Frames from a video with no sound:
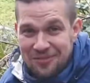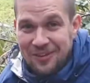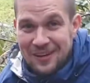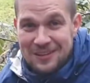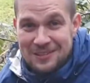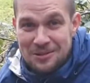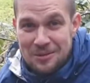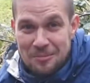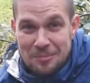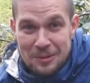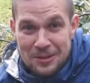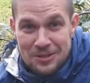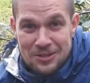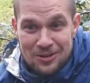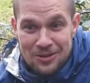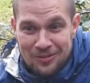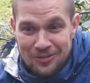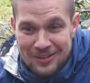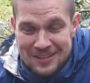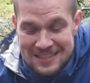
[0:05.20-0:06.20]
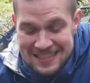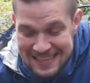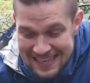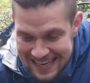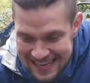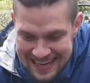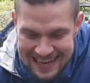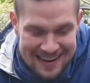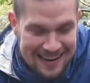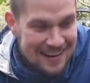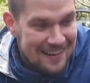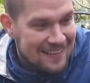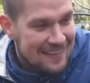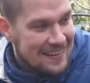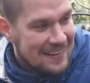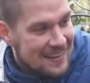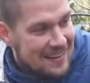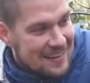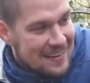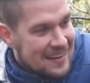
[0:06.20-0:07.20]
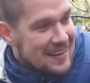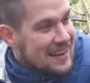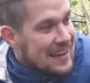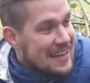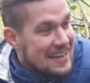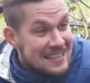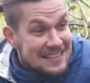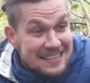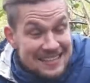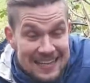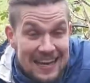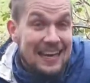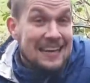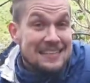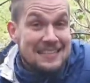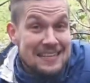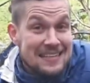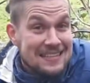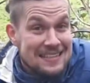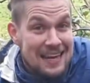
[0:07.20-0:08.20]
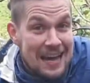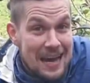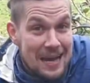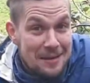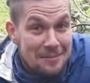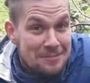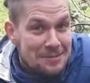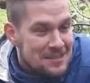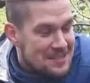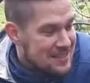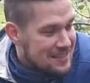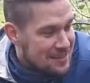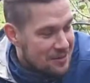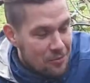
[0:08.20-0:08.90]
Anton Petrov is here. Exciting times.